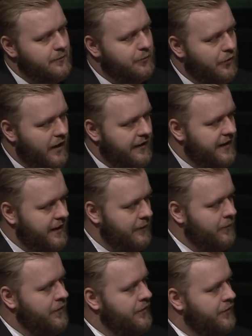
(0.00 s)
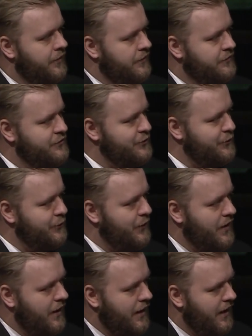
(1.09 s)
brought him to
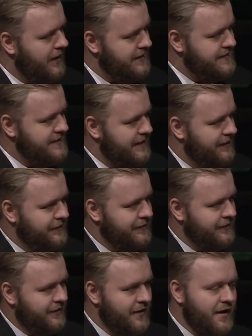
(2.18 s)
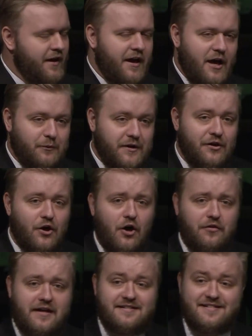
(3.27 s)
a sin. And we can call
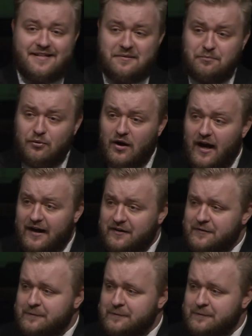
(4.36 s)
that sin pride.